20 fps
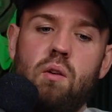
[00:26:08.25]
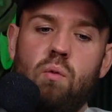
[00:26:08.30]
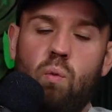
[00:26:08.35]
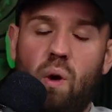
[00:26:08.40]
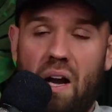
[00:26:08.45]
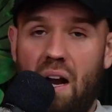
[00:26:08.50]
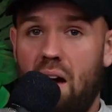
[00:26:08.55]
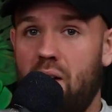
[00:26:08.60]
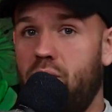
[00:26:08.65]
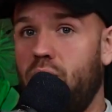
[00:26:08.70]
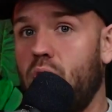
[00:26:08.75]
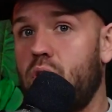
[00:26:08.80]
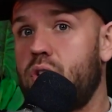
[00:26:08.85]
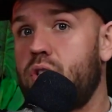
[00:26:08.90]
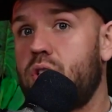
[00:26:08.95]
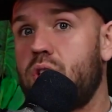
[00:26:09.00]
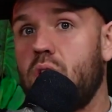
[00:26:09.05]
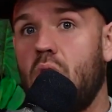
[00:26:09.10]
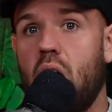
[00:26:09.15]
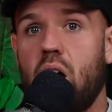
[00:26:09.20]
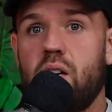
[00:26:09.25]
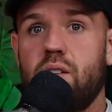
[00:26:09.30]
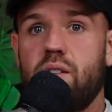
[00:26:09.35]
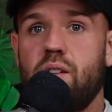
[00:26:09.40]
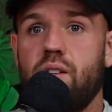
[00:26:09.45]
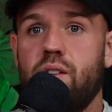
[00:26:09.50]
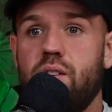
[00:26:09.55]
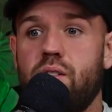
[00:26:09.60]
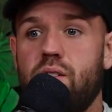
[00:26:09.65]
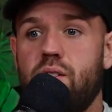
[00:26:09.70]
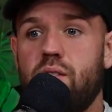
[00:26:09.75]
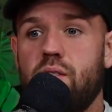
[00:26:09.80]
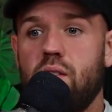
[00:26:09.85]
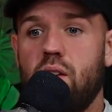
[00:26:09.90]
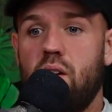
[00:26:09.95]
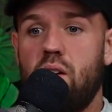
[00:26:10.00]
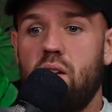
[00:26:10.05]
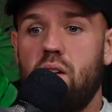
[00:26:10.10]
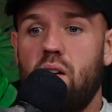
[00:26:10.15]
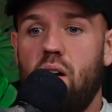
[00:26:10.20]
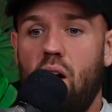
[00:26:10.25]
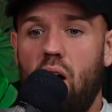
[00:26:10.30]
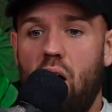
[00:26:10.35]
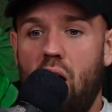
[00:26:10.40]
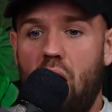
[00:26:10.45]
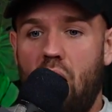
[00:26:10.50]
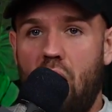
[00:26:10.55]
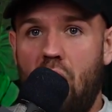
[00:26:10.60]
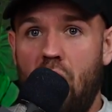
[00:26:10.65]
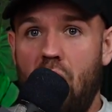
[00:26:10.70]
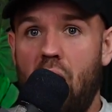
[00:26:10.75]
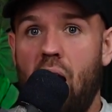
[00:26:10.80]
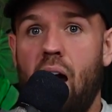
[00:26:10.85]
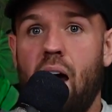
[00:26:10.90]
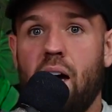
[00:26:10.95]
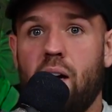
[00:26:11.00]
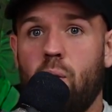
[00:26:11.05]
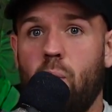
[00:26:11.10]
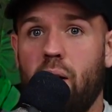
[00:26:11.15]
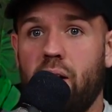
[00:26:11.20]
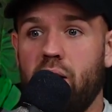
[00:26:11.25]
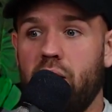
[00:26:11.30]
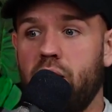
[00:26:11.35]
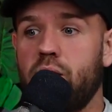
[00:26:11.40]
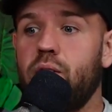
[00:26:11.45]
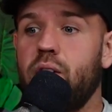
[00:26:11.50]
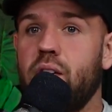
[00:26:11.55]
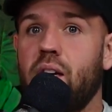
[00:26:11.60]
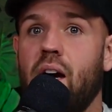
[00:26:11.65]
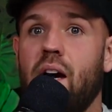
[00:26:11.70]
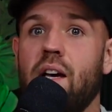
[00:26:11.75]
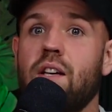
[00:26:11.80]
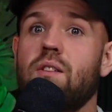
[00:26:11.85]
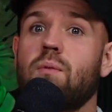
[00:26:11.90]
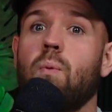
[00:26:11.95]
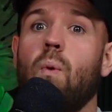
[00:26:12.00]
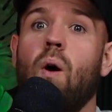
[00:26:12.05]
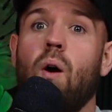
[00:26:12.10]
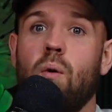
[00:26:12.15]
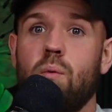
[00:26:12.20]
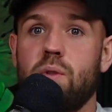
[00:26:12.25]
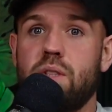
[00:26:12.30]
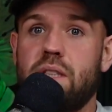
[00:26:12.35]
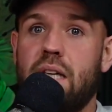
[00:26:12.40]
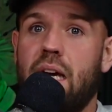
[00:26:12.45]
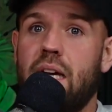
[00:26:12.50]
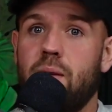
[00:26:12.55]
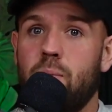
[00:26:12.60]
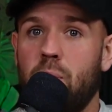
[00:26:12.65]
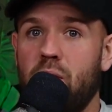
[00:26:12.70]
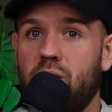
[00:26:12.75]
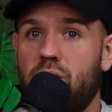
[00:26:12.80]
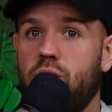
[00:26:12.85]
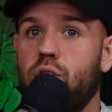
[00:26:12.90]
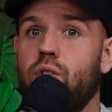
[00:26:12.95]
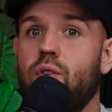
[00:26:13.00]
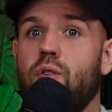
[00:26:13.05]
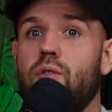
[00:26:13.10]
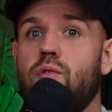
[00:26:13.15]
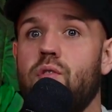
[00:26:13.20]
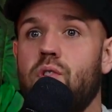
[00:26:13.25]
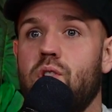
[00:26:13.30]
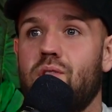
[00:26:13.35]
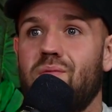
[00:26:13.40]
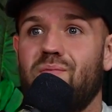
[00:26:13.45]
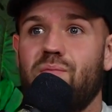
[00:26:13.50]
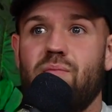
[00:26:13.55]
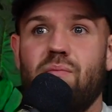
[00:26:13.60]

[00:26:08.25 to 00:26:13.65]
When I first started, I quickly realised what was getting me views.